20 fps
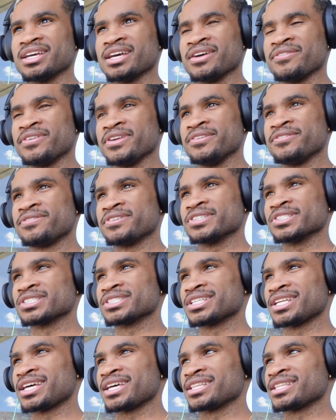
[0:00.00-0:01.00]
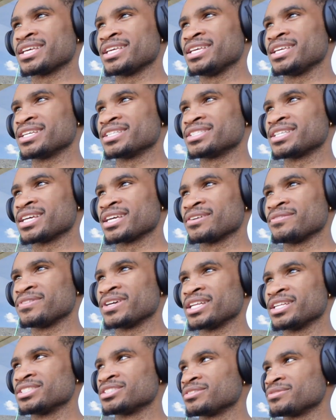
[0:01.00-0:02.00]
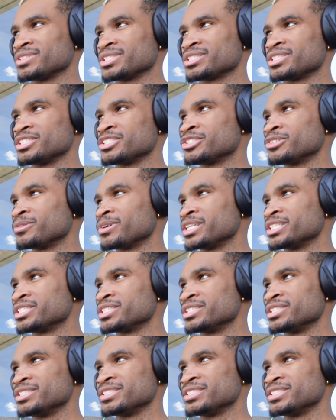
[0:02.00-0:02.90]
if he feels like that he could take advantage of a situation,